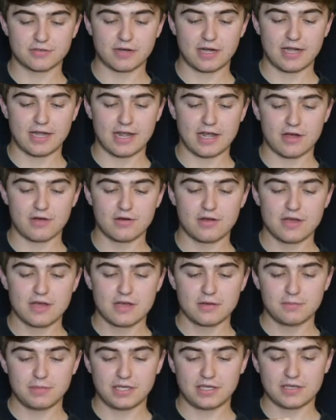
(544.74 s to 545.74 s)
right now,
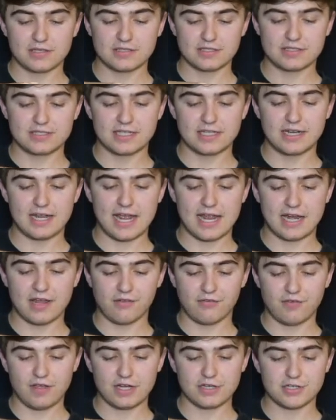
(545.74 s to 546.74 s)
because it's in
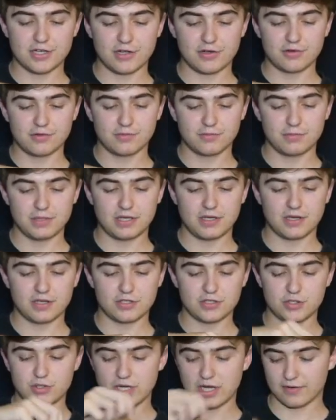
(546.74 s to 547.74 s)
NFA jail,
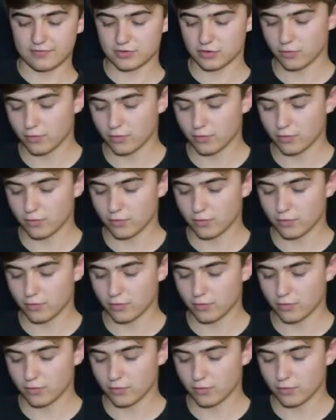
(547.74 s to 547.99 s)
because you have to